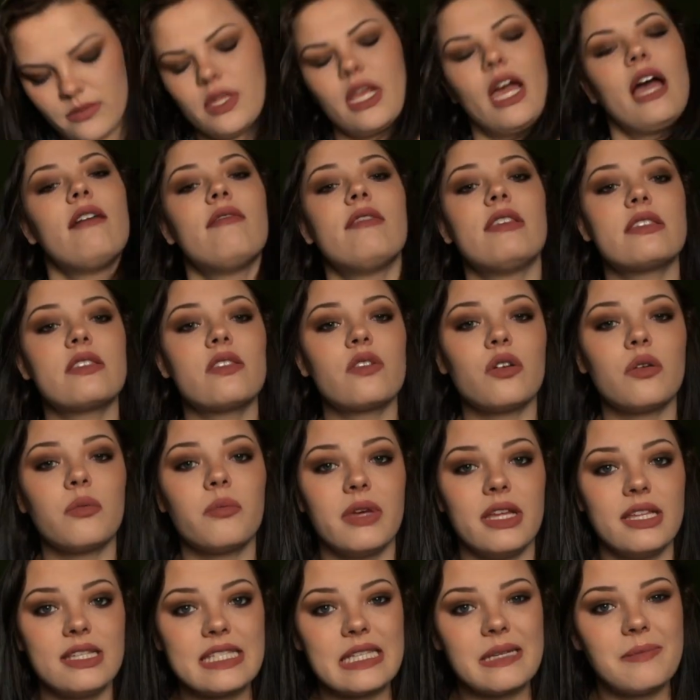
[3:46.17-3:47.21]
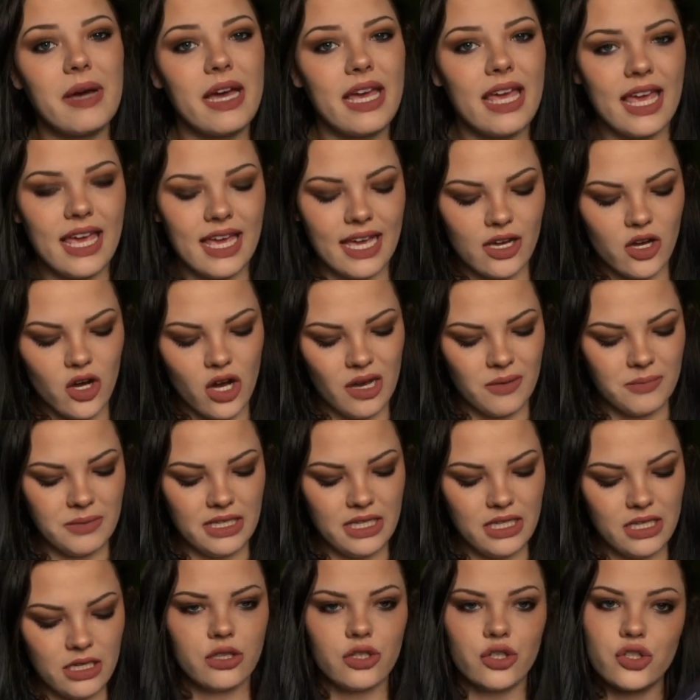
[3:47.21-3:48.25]
I have these little mints that my aunt got
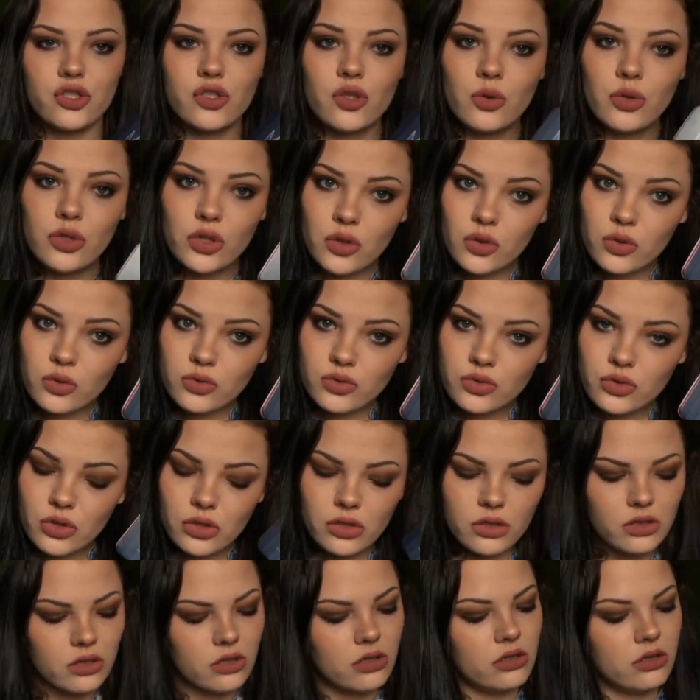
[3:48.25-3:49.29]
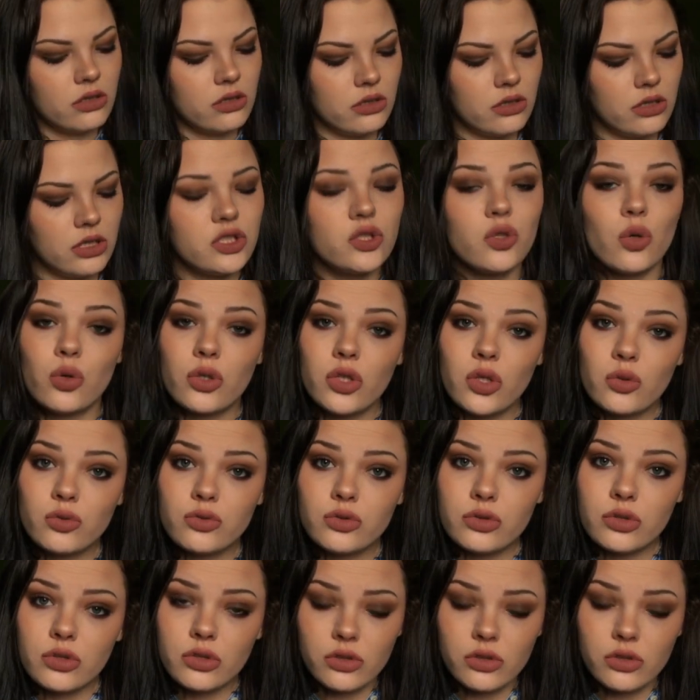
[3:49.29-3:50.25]
me. They're so cute. So cute.